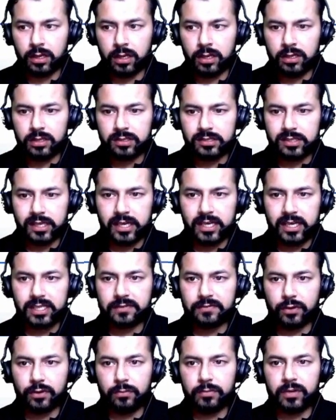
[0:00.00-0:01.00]
Series
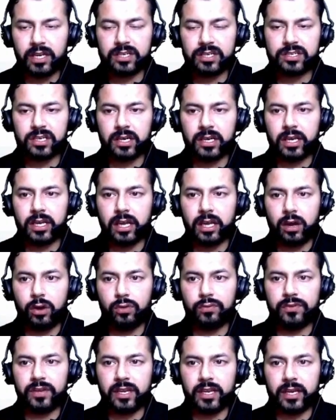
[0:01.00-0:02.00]
from dictionary, how
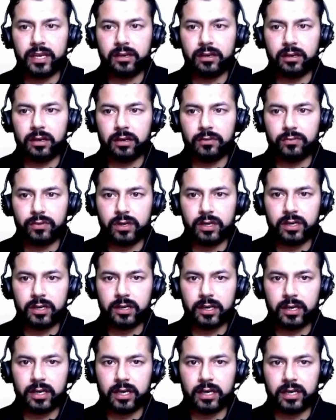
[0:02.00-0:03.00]
we can convert
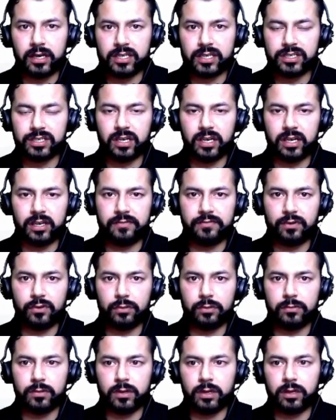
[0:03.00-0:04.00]
a dictionary
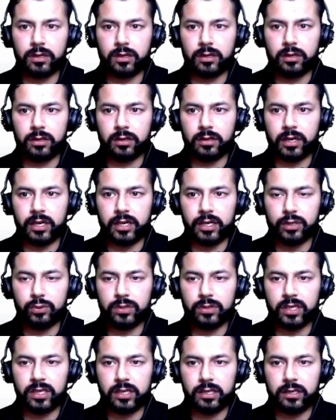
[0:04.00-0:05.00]
from into
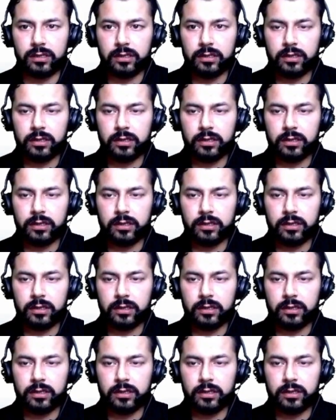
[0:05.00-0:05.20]
the